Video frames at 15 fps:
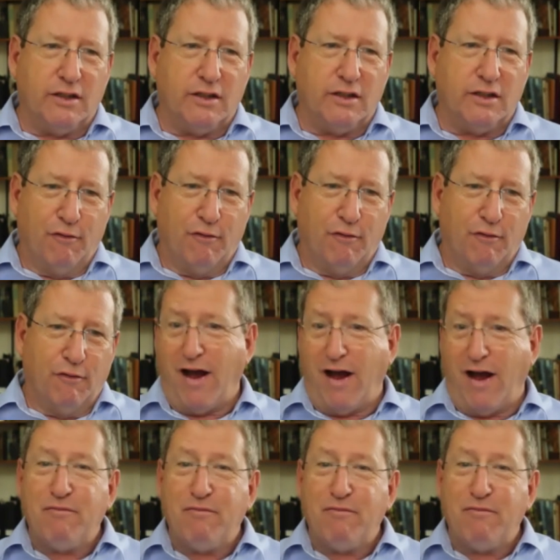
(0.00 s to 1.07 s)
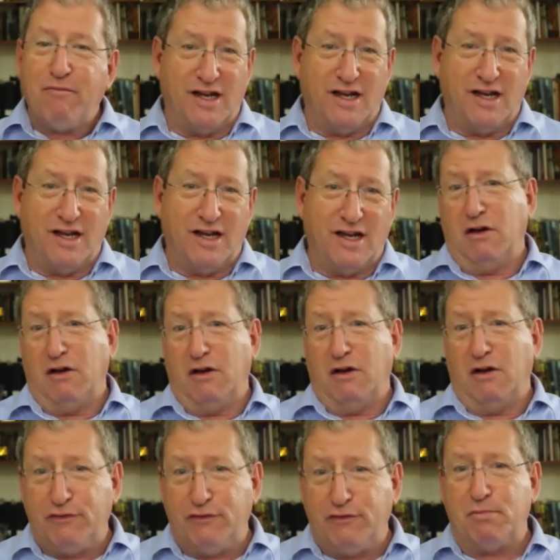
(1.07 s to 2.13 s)
from 5% to,
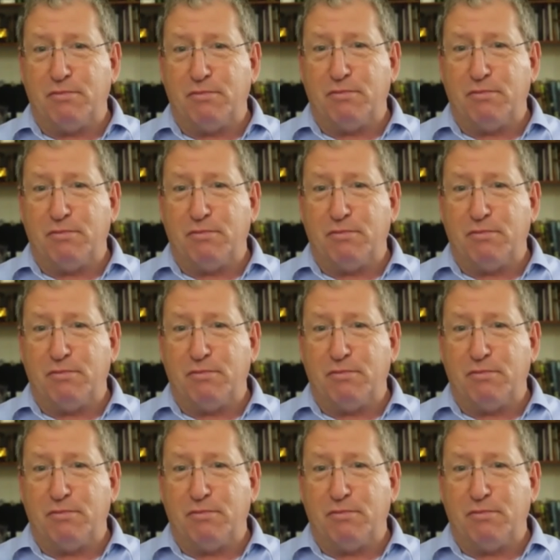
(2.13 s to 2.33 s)
50%,